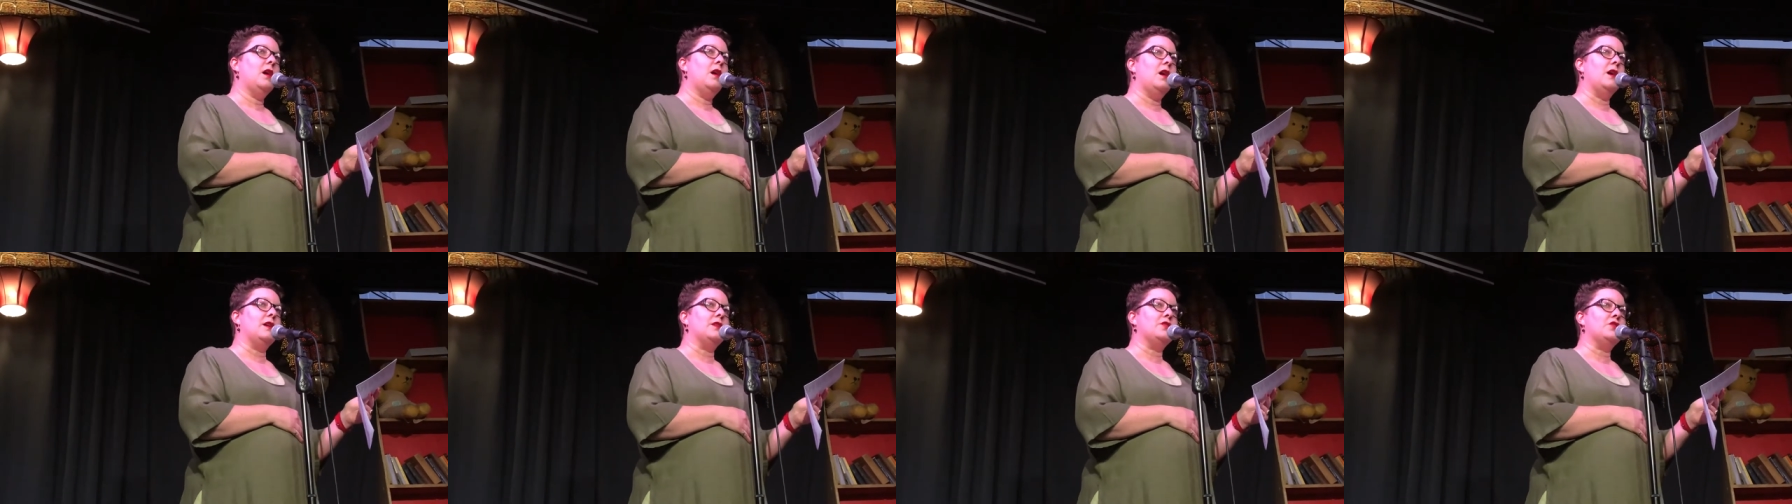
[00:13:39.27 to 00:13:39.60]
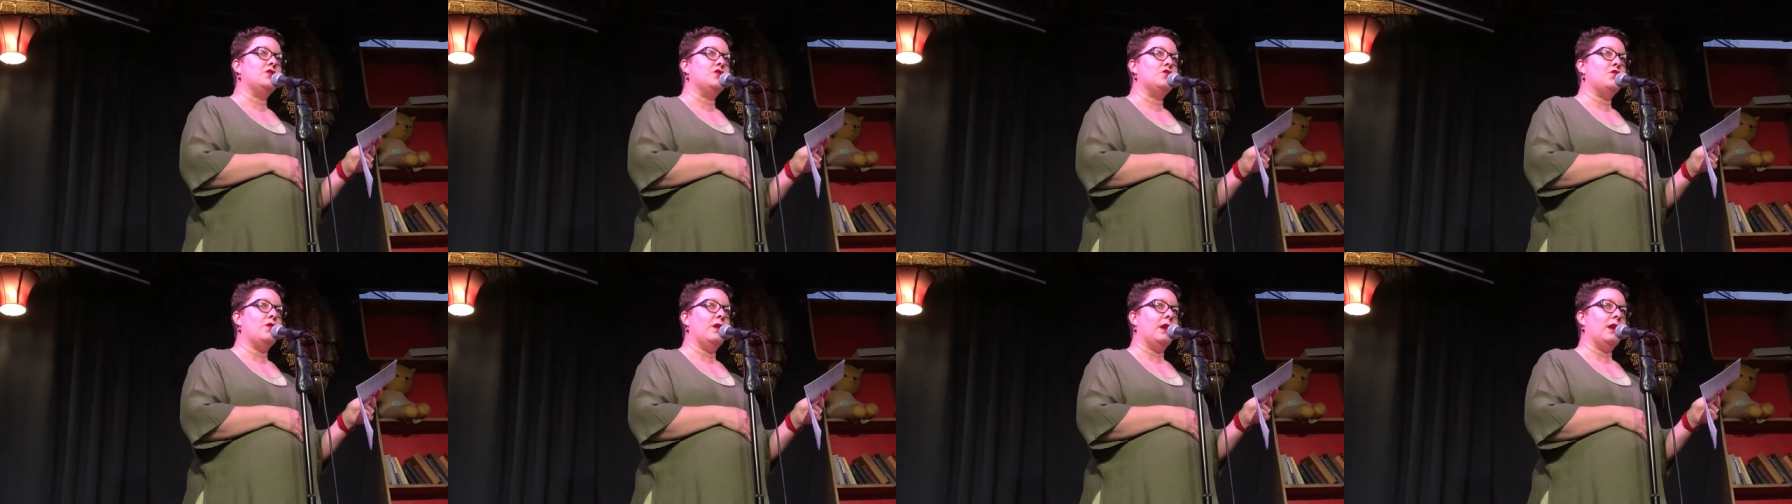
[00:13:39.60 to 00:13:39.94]
I
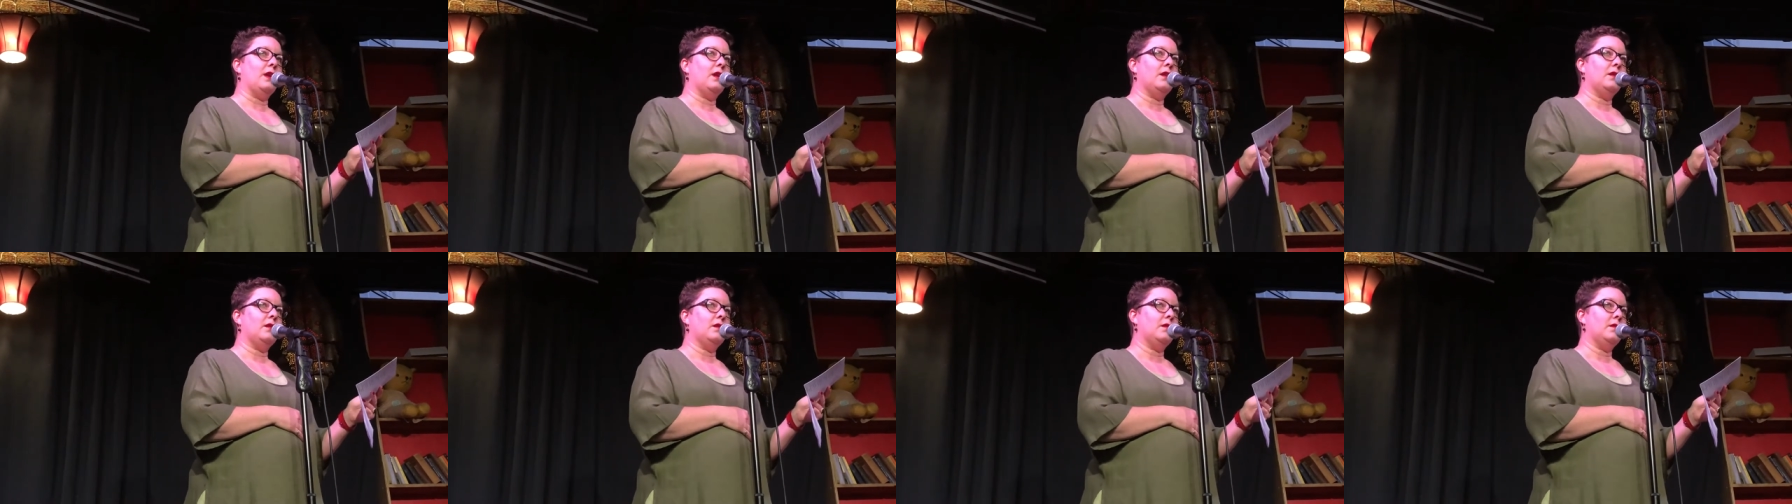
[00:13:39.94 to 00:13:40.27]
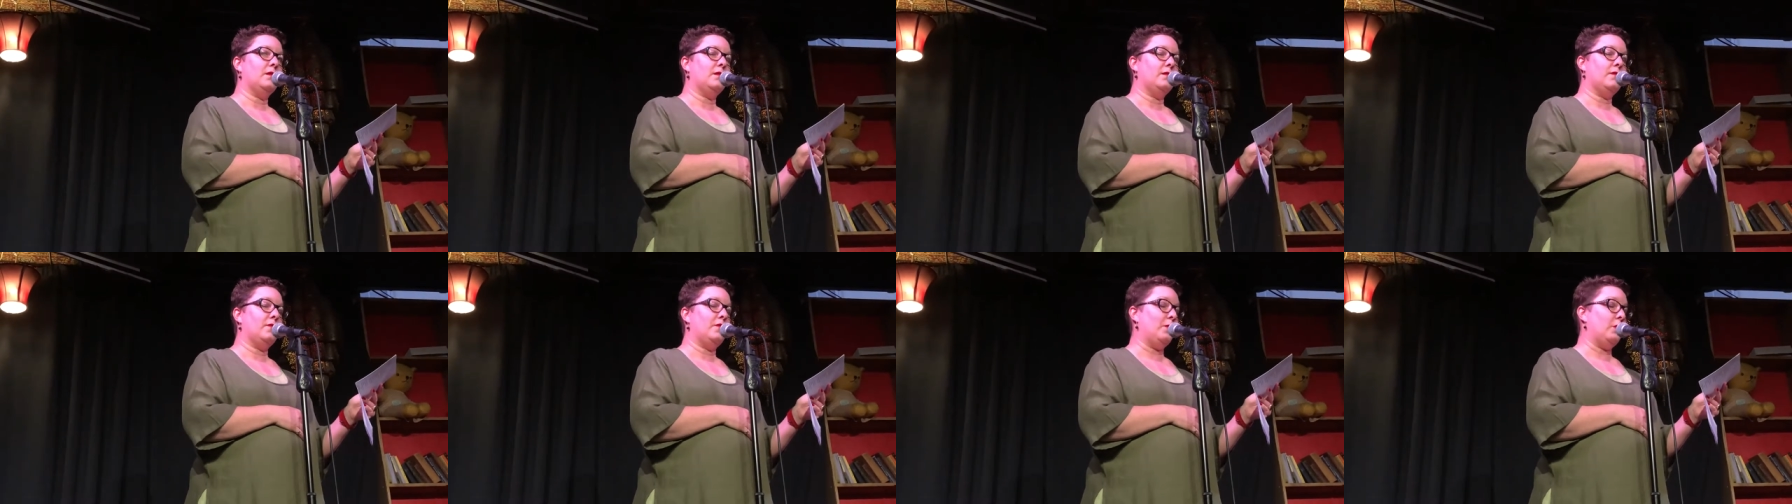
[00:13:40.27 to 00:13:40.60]
shrink
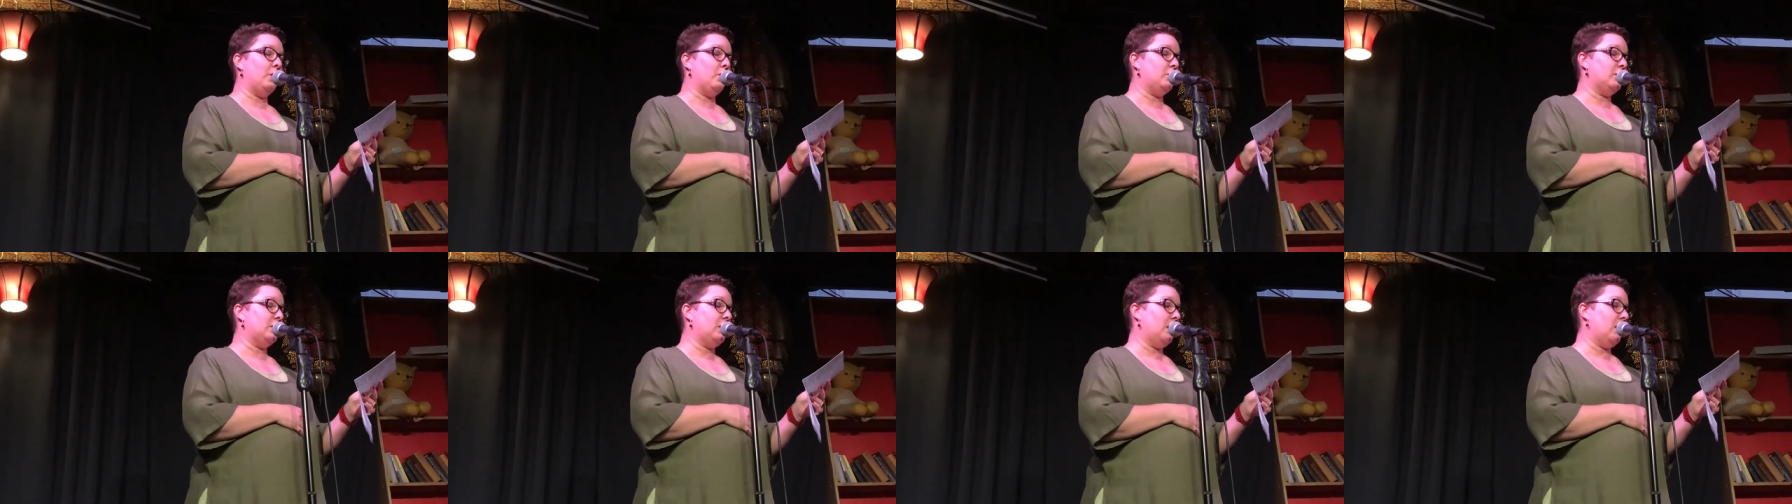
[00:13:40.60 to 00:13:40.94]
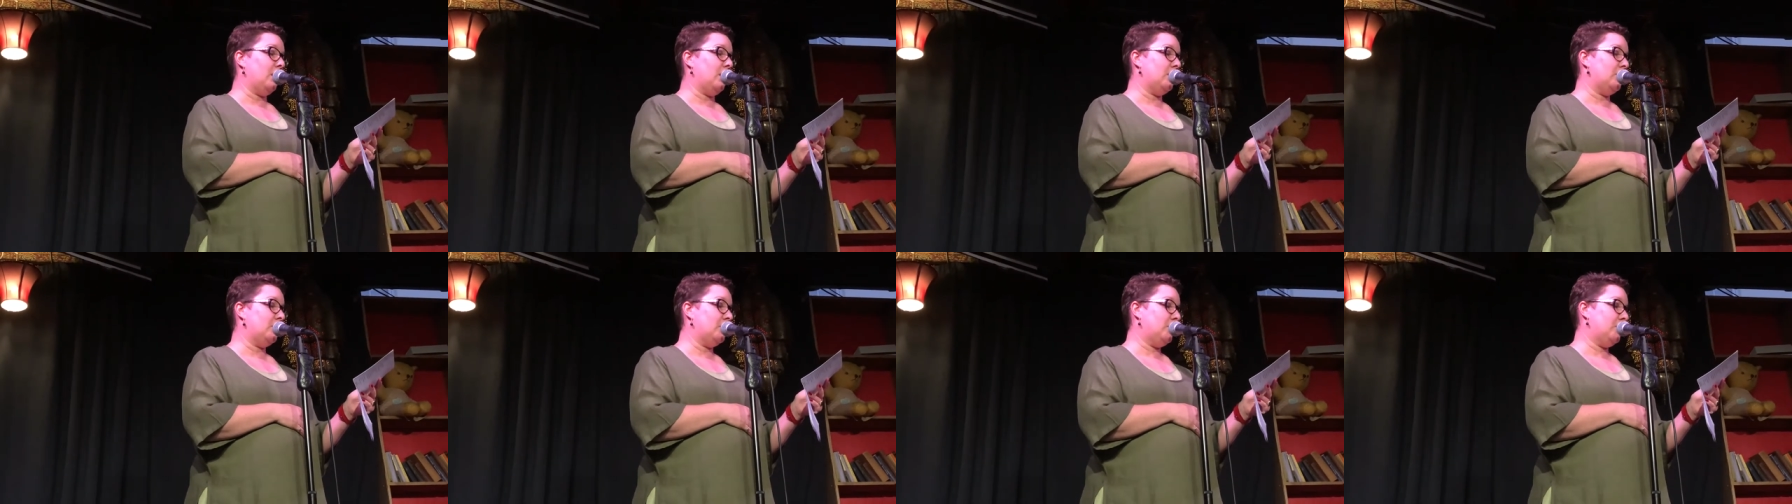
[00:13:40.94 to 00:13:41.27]
from your
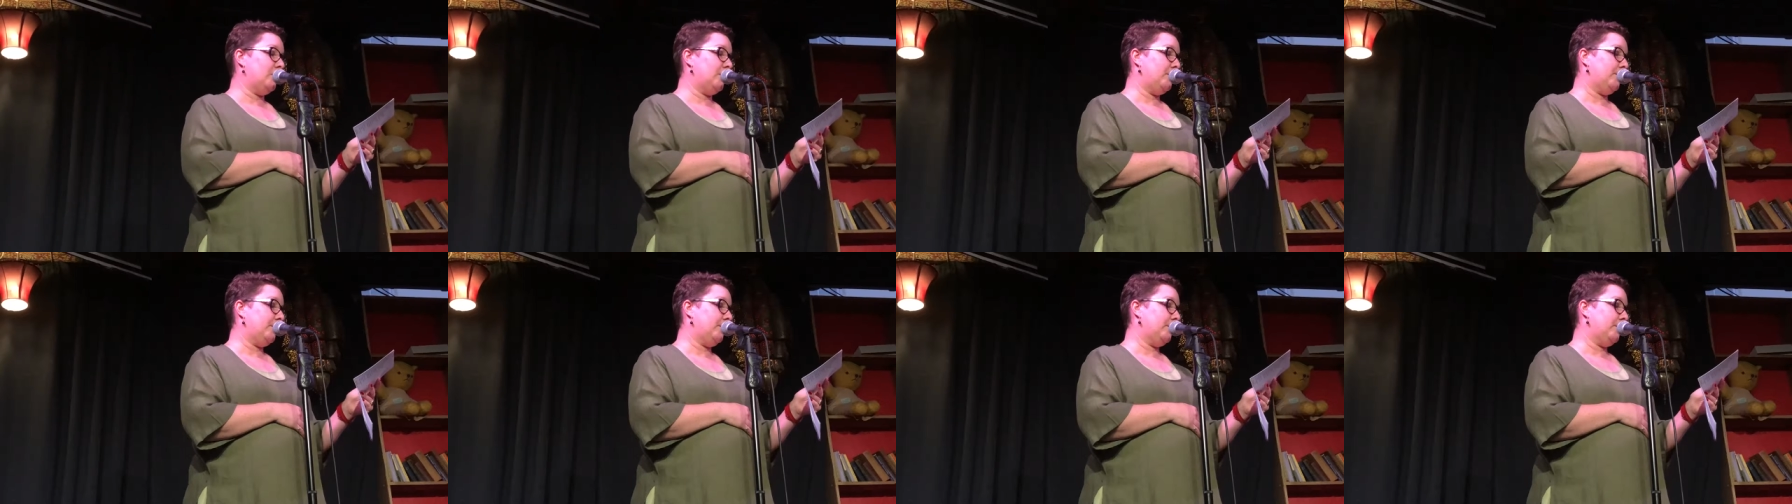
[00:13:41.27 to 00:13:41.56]
touch.